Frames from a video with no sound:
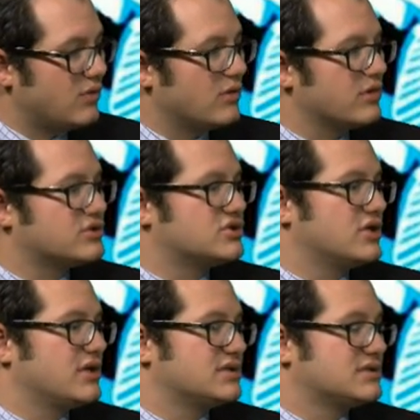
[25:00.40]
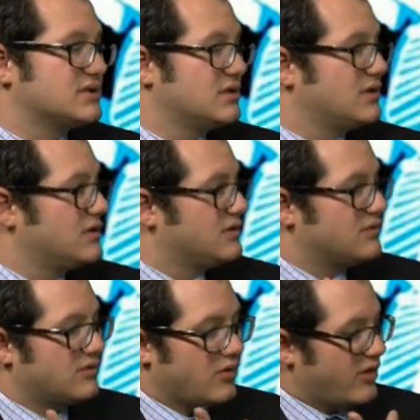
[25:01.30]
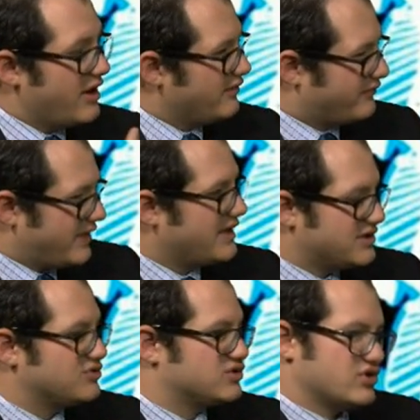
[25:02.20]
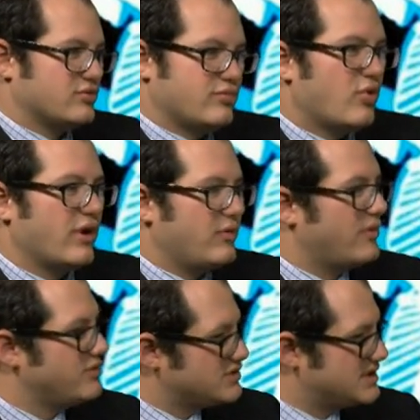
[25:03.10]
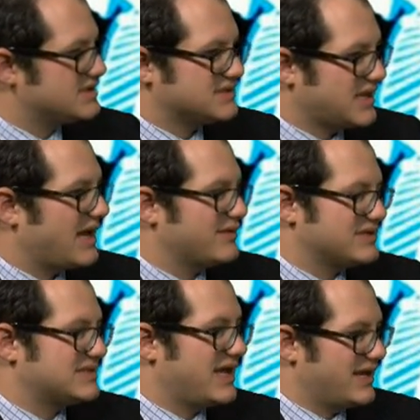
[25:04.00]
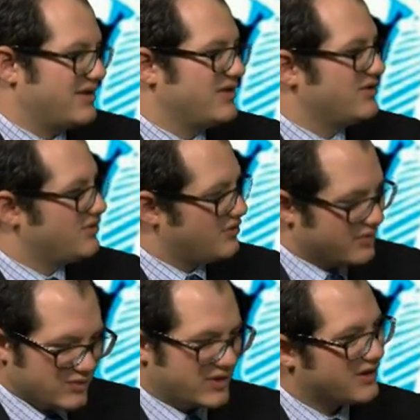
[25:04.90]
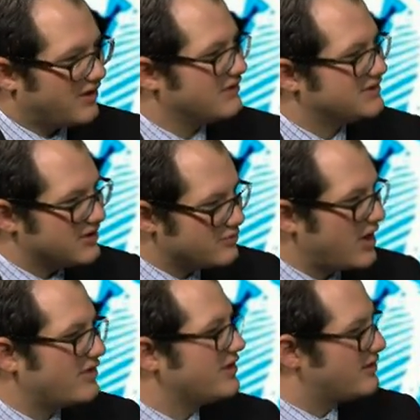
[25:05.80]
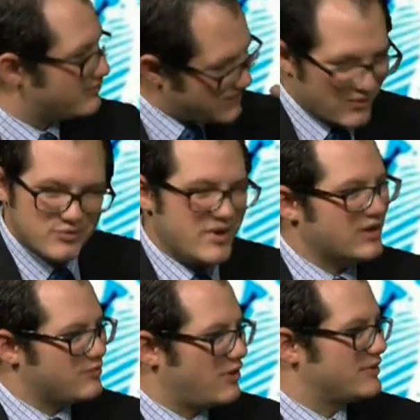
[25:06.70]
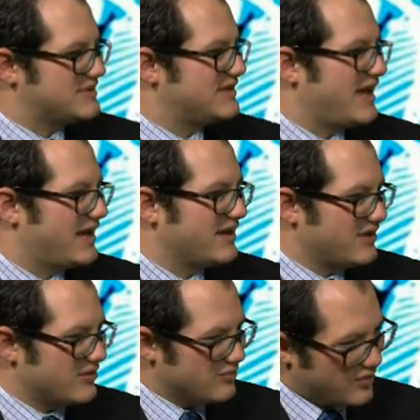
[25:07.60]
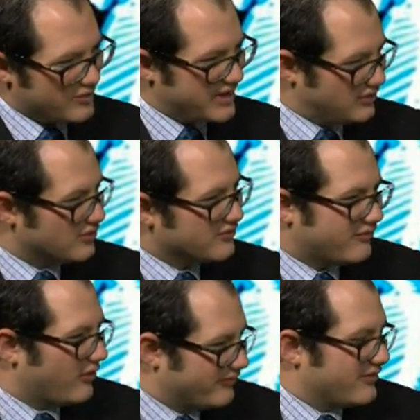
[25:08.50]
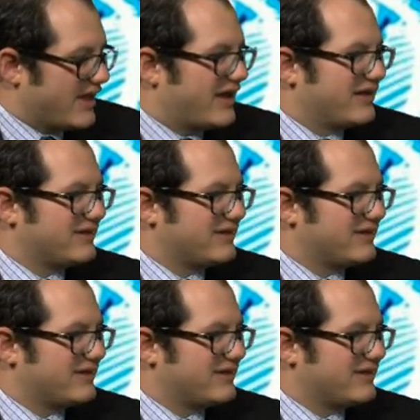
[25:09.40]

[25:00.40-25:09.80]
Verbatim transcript: or just if they get to a certain point? When would you see as the time to say, you know, we want to call Terrie Browning and I want to make an appointment today? What would they look for for that?